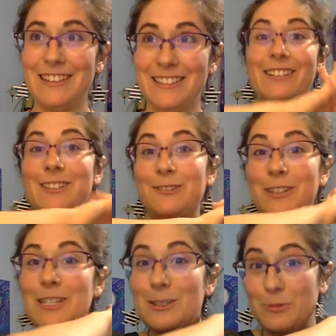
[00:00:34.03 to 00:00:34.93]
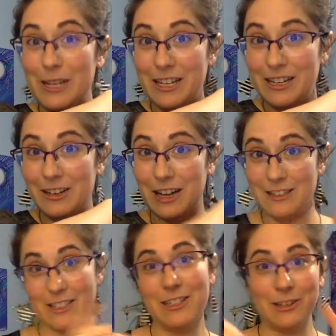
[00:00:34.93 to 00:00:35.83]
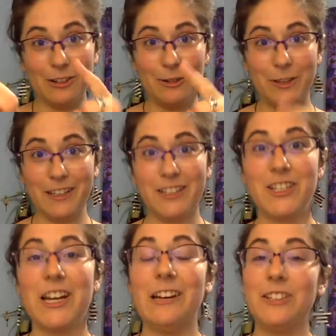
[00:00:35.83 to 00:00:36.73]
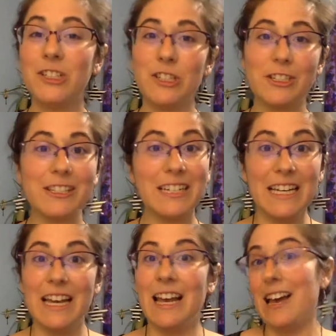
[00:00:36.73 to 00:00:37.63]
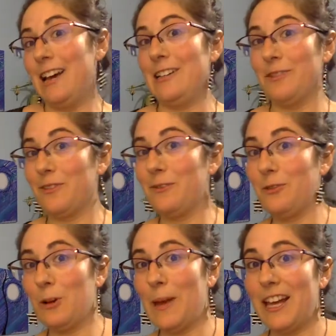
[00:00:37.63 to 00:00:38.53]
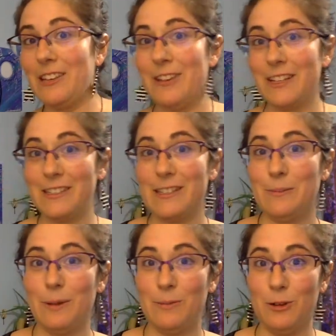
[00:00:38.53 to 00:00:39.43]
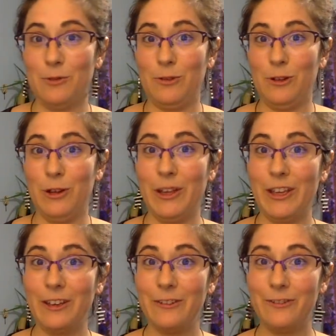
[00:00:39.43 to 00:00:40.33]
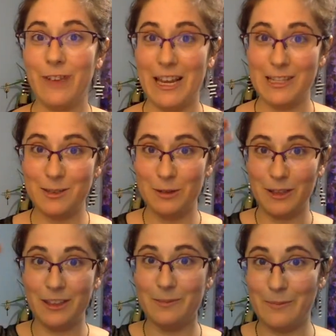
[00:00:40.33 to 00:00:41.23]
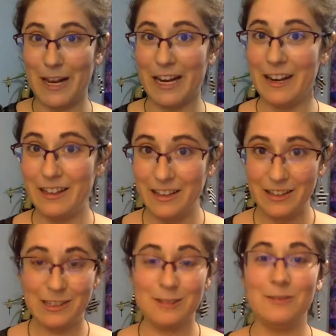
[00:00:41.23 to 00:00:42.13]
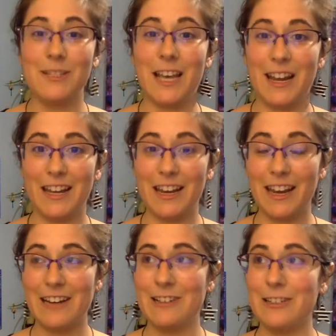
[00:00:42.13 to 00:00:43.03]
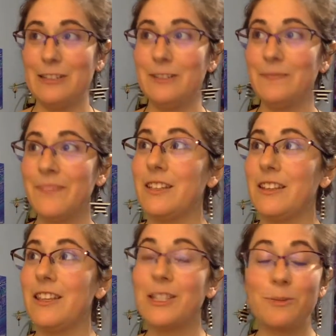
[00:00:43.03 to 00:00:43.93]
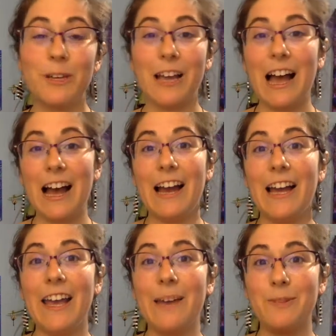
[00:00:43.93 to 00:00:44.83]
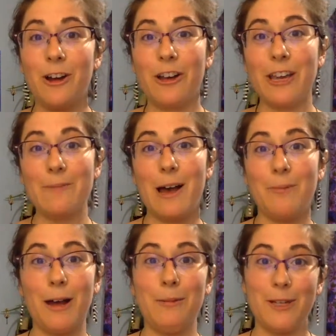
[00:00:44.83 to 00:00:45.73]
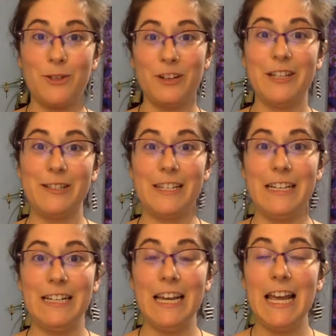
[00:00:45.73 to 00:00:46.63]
So this week, still doing the weekly challenge, just a different format. You get to see my beautiful face with my 2-second hairdo. This week I am talking about public transit